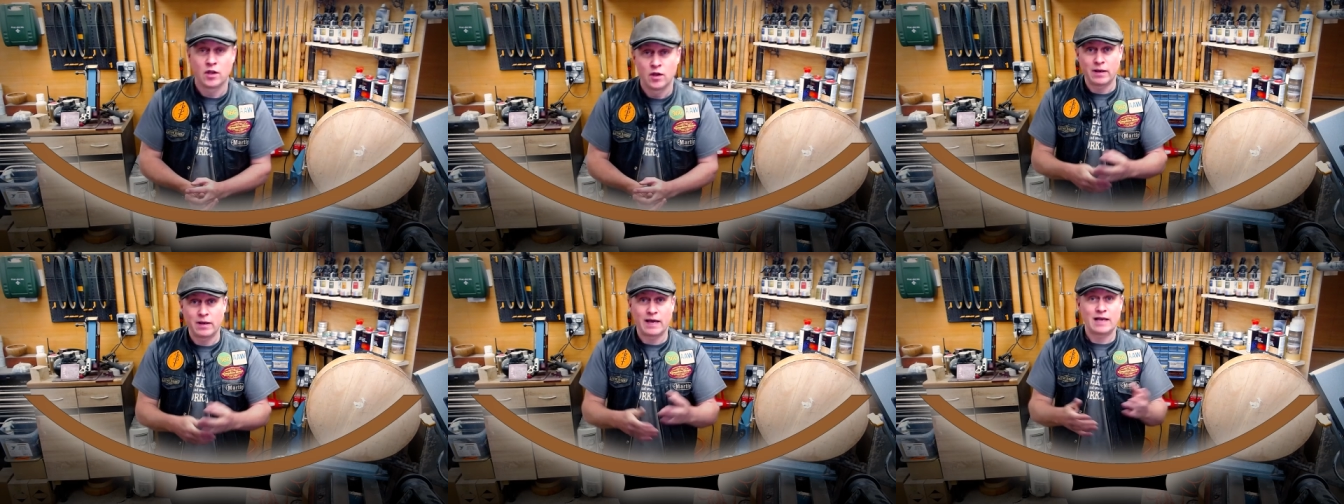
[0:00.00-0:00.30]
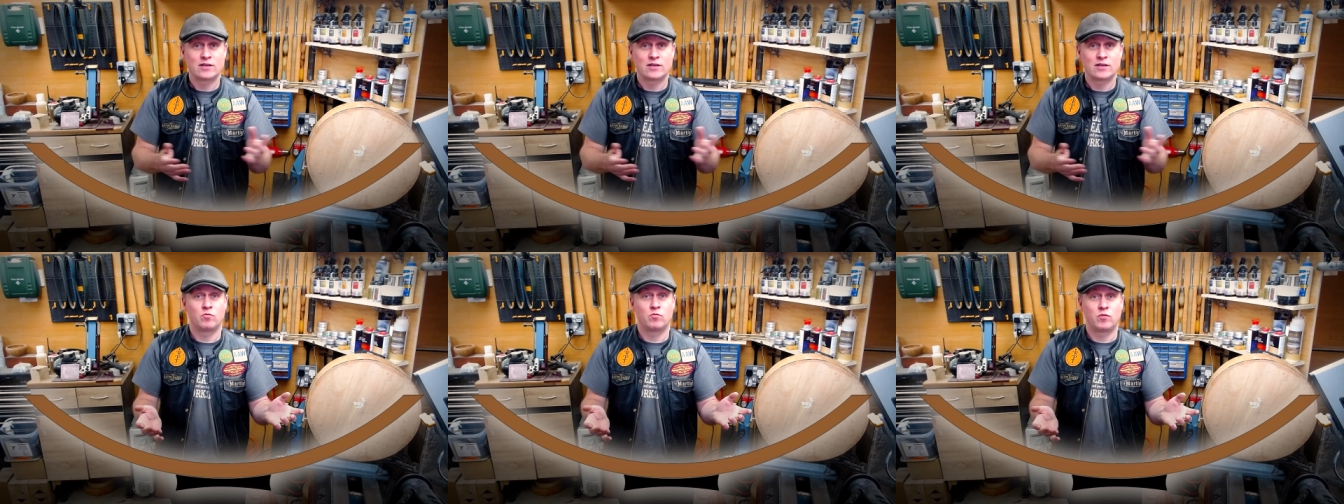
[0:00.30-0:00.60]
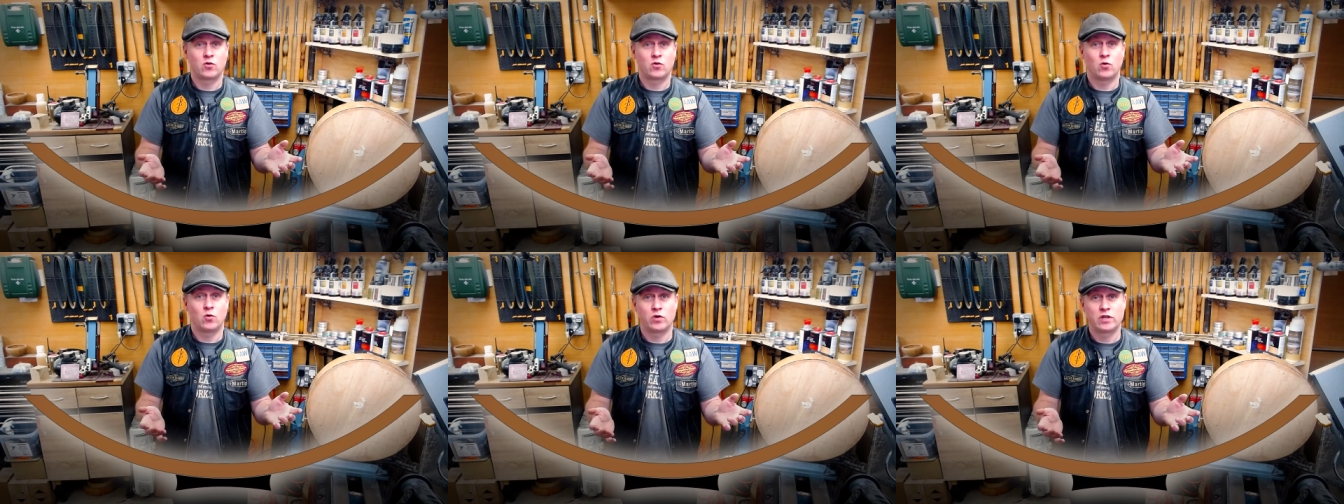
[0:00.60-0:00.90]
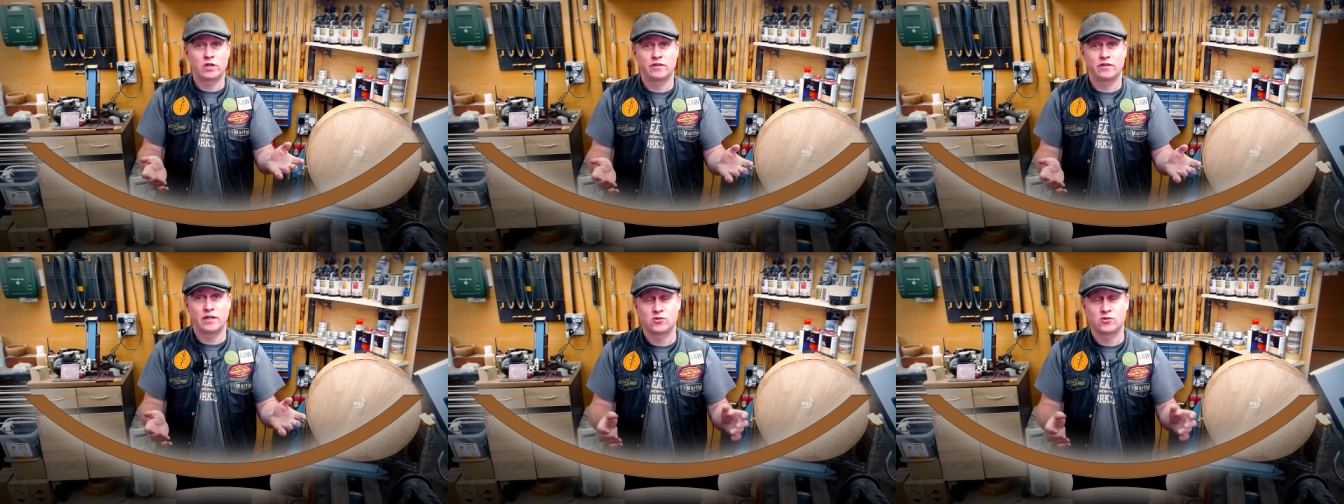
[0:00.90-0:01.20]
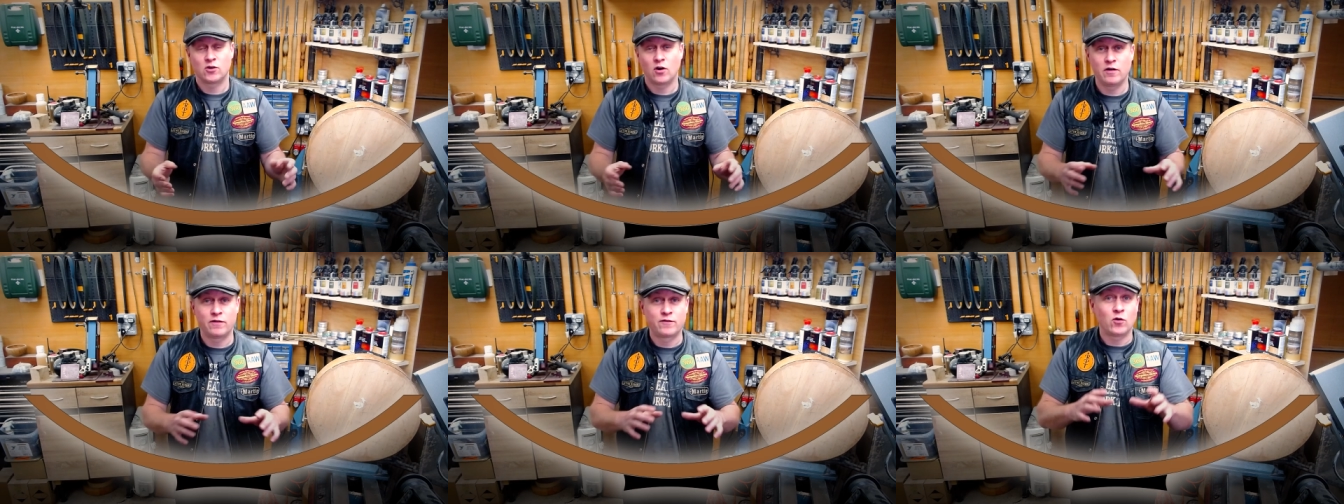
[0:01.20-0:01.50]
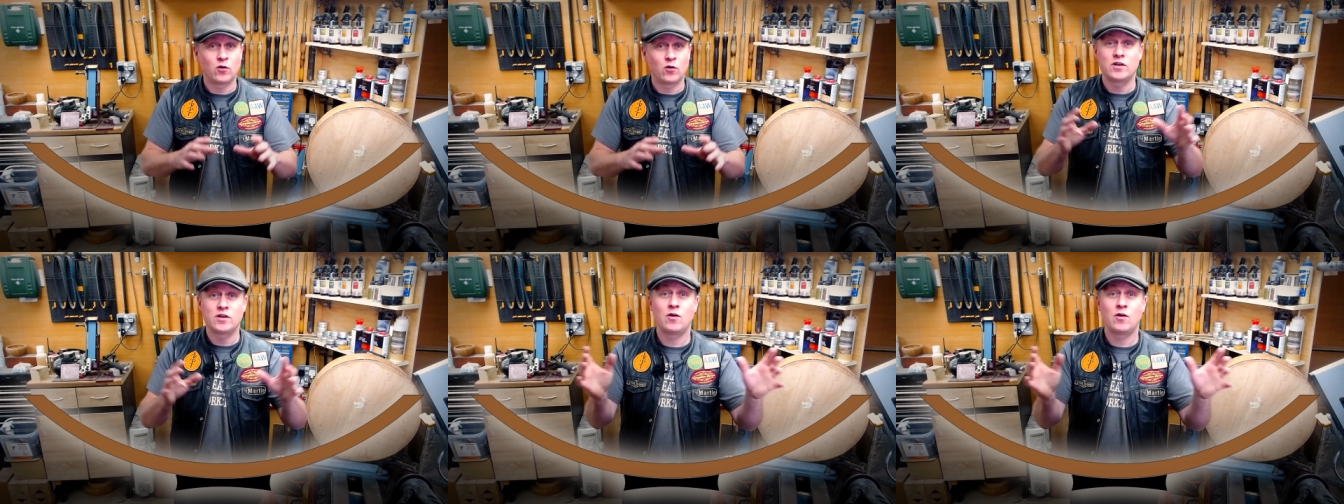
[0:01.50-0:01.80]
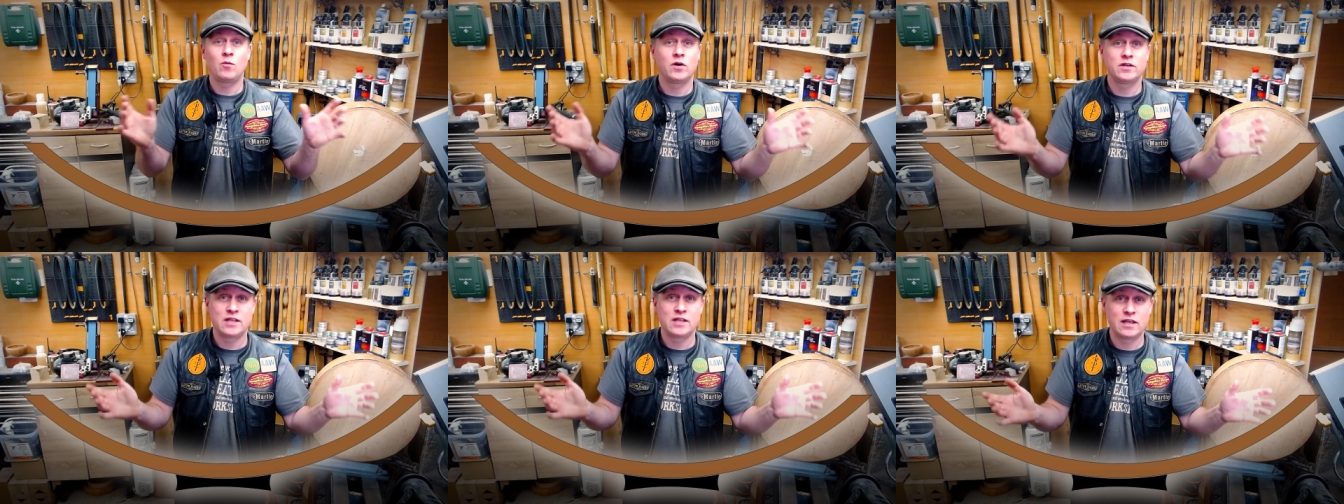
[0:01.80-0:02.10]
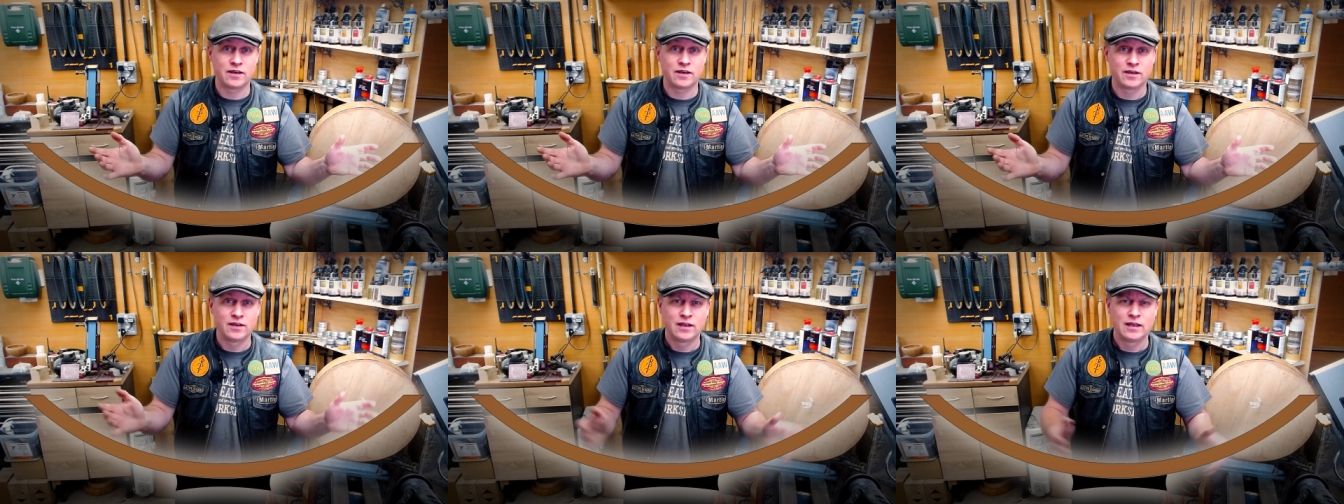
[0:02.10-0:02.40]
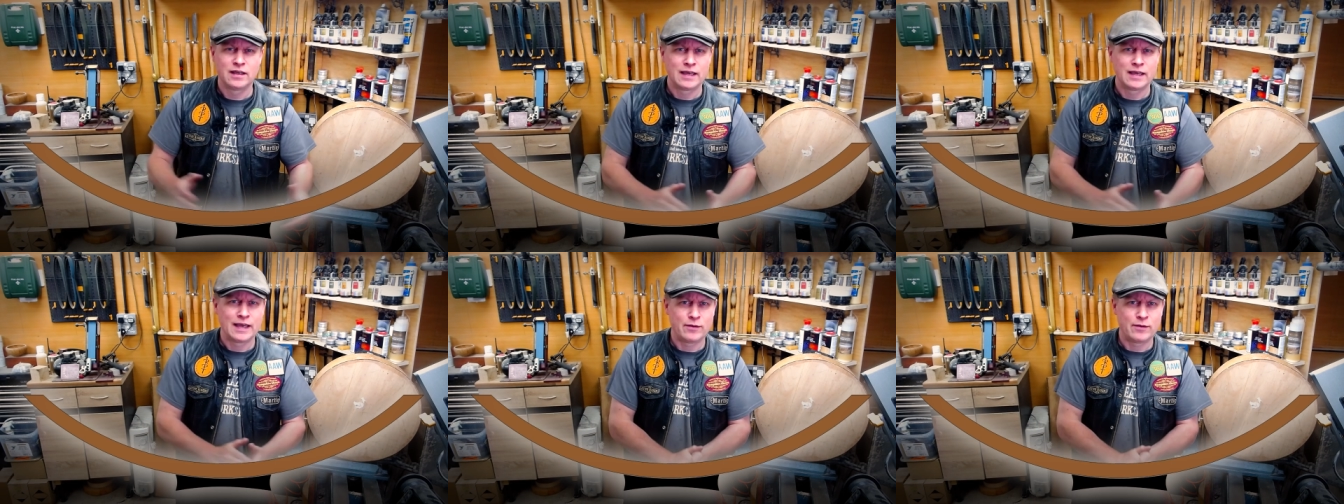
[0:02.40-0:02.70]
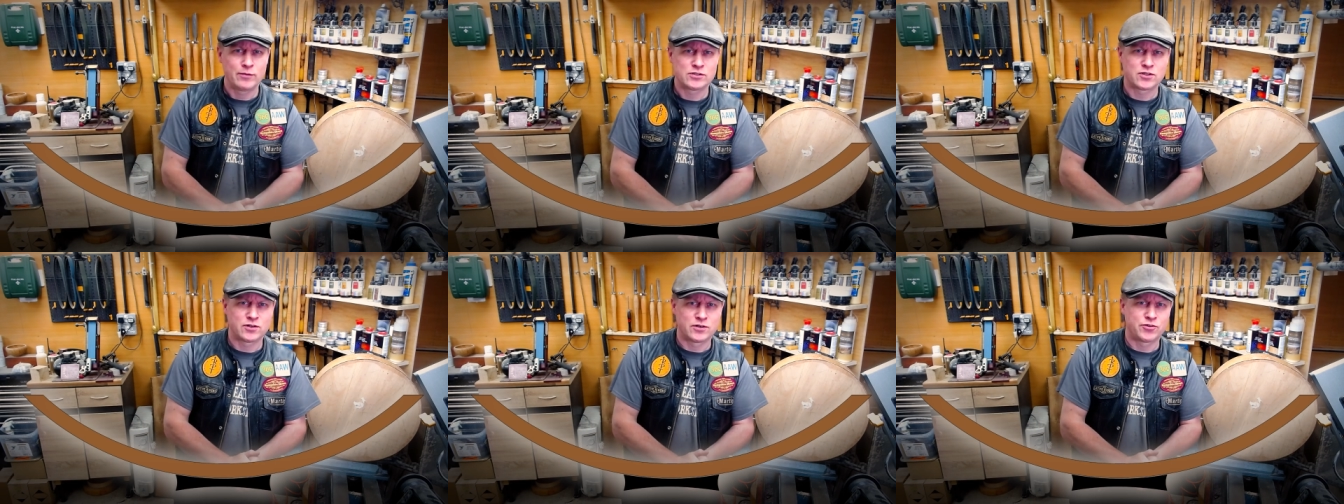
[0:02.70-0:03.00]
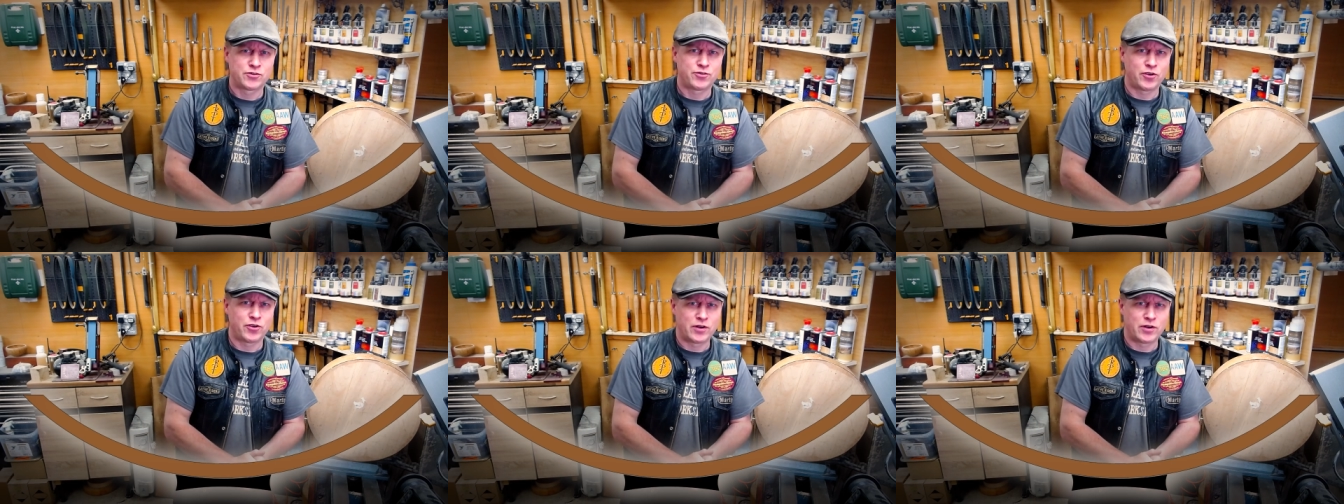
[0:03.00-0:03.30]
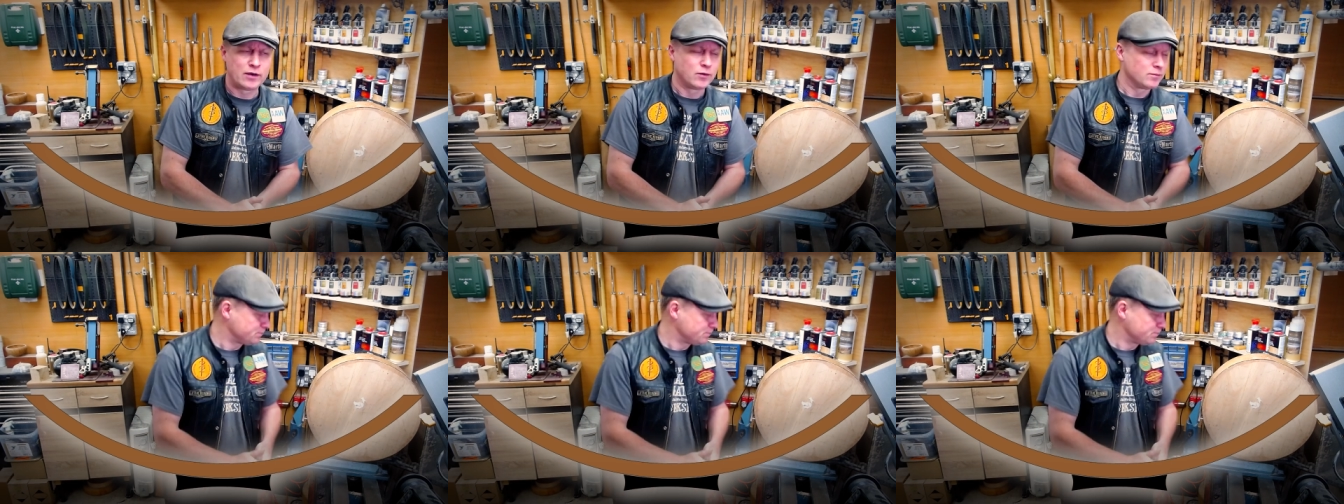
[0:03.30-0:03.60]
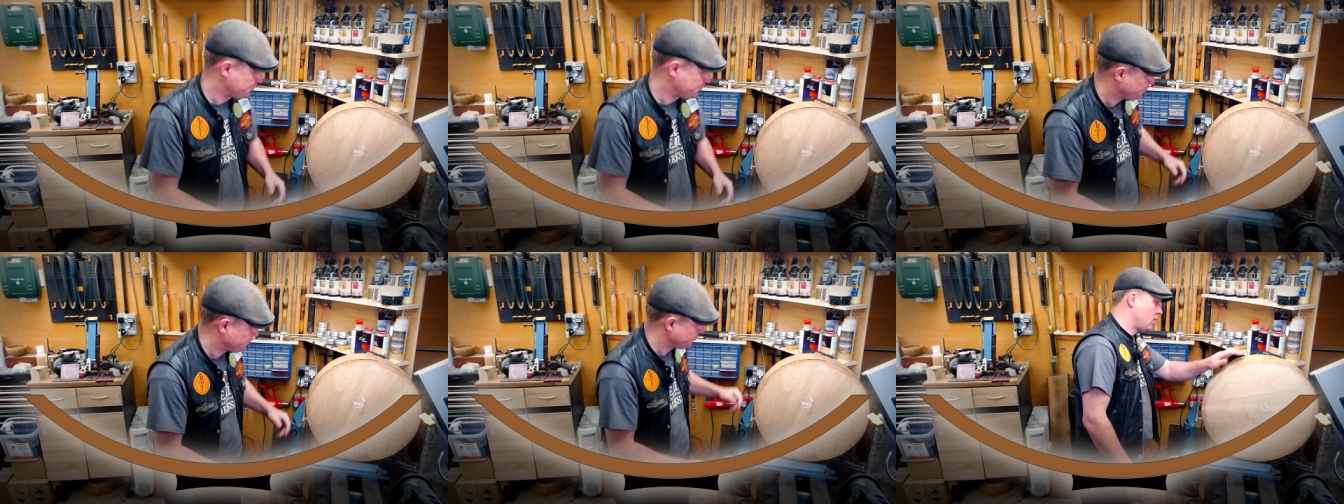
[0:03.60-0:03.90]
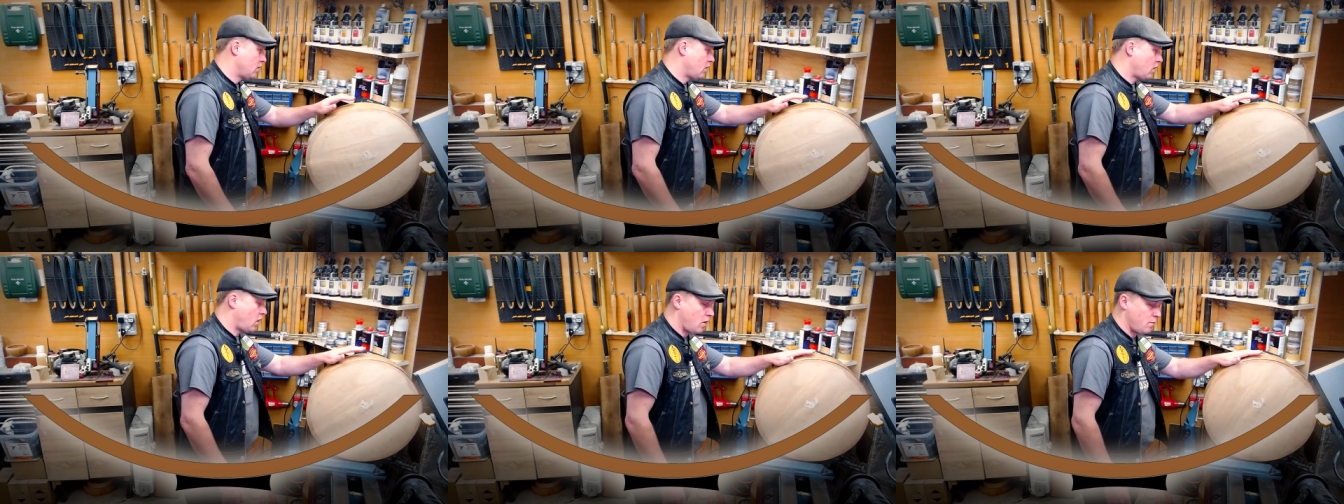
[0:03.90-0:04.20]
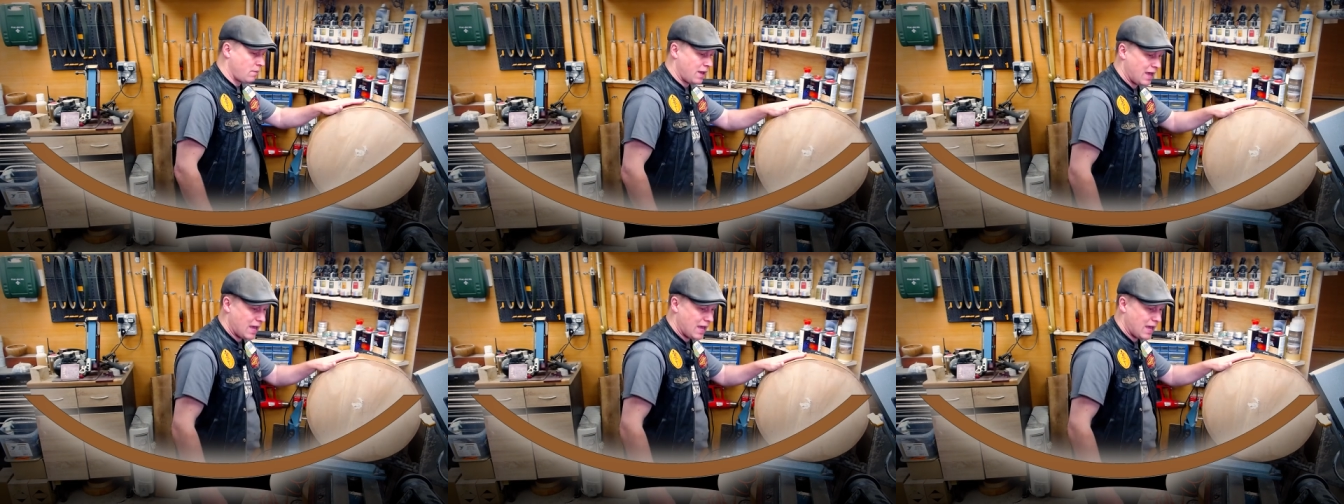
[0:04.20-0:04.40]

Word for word: But as I'm recording this, I've got no idea how it's going to turn out. I'm